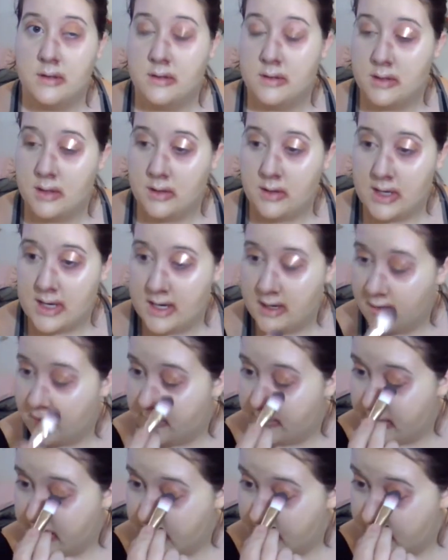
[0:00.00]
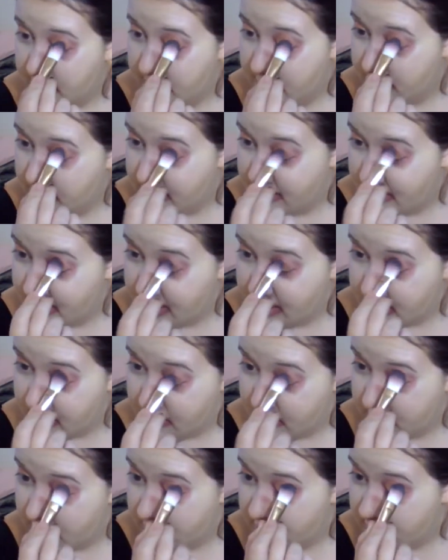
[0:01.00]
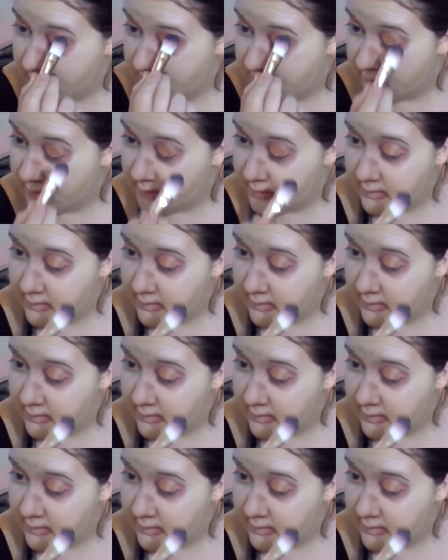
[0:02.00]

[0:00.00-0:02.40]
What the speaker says: So you have that going on there.